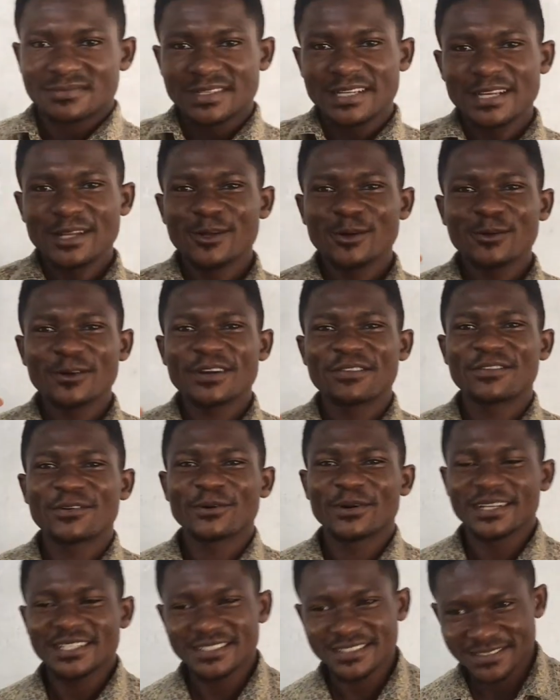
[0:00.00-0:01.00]
Hello
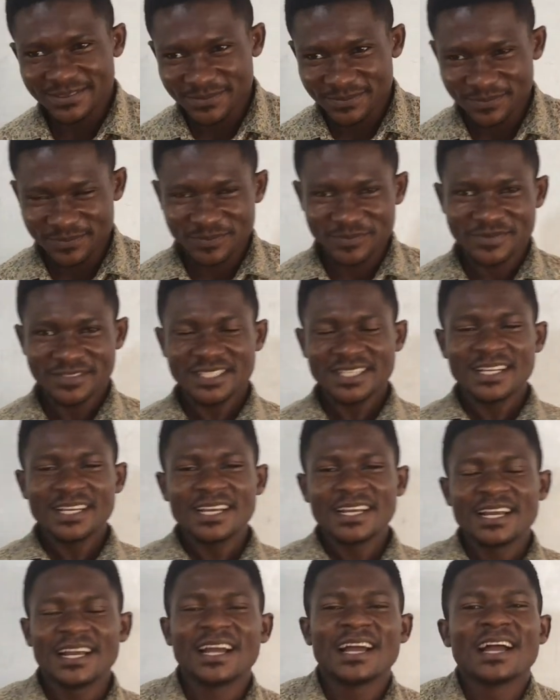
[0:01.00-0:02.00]
everyone,
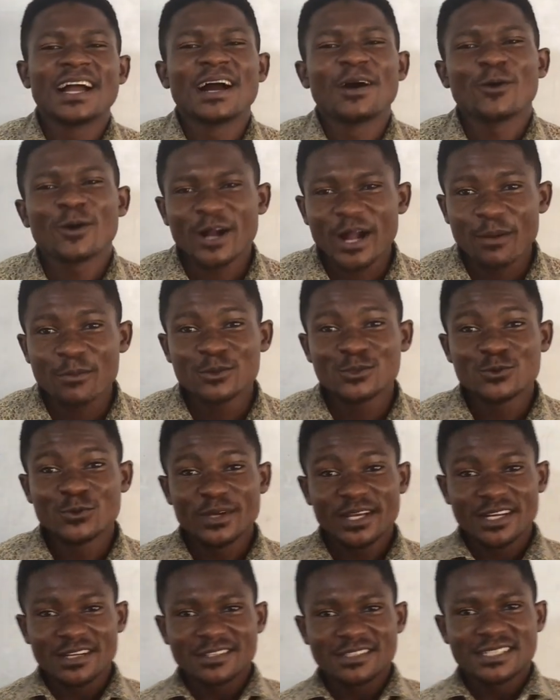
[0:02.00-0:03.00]
welcome to
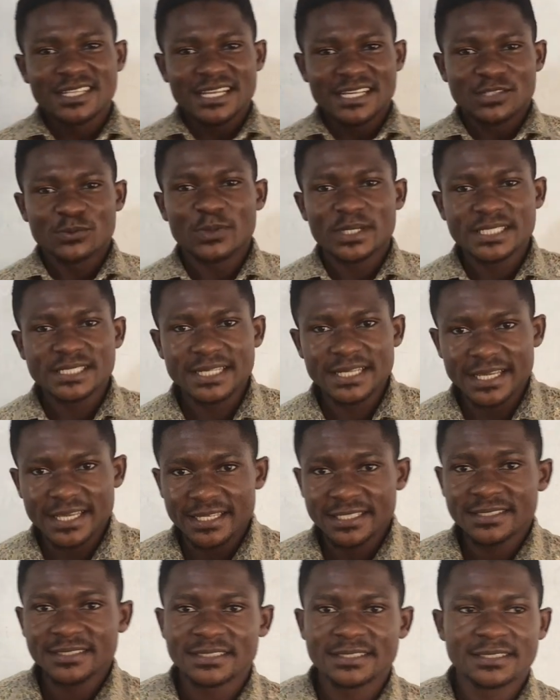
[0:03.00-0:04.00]
Winkle's class once
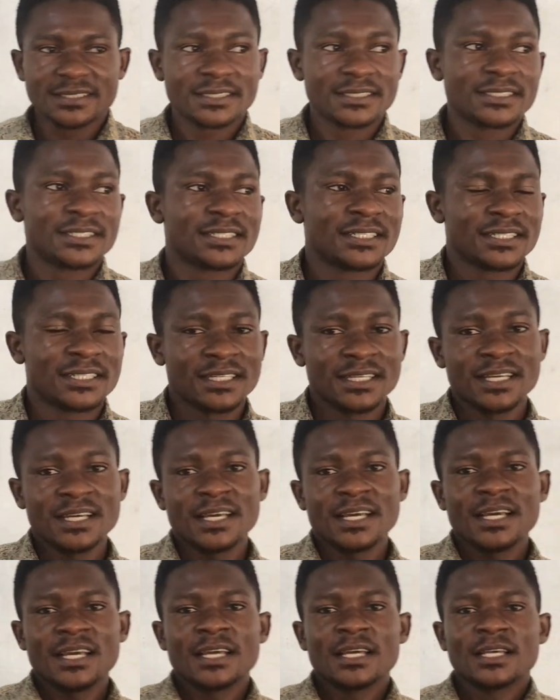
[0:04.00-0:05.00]
again.
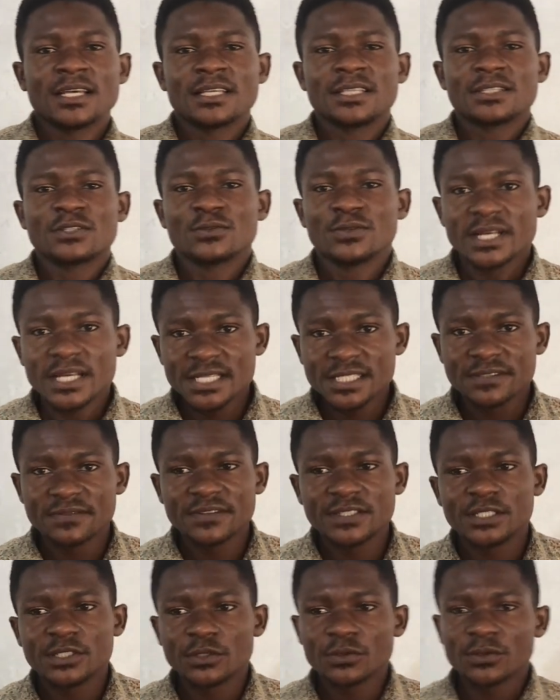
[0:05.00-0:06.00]
Today's
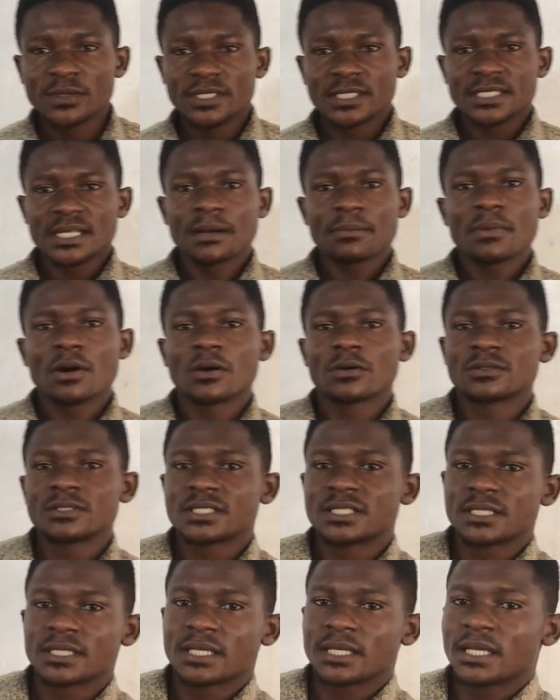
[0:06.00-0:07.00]
video is about
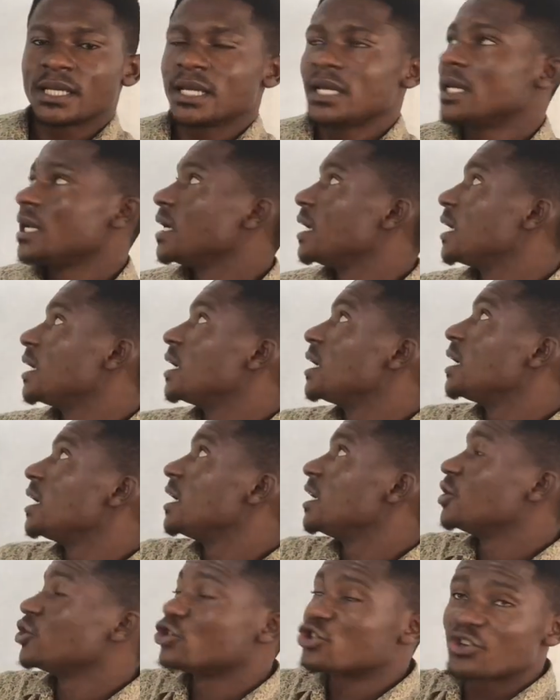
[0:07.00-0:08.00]

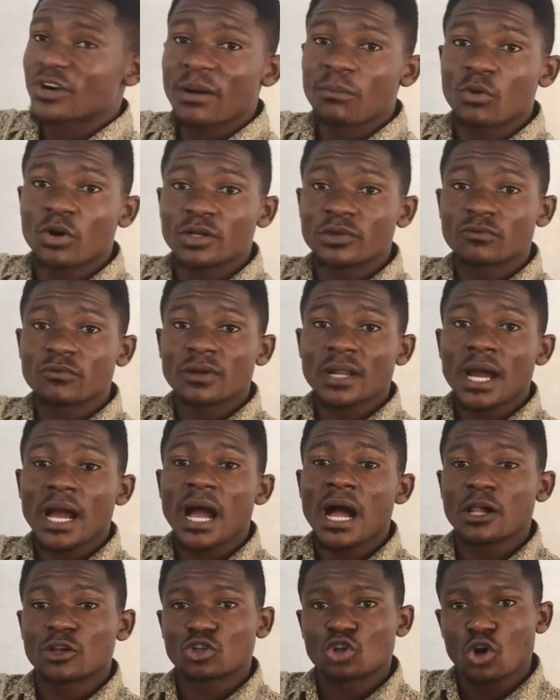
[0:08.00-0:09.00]
intramolecular
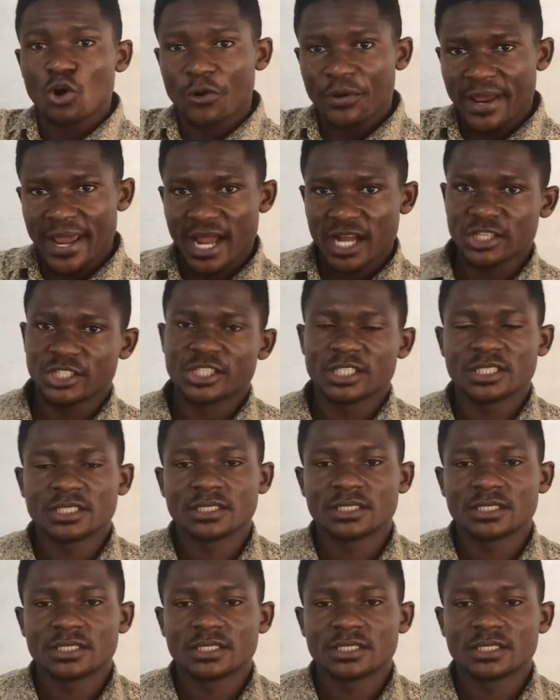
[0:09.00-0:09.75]
aldol reaction,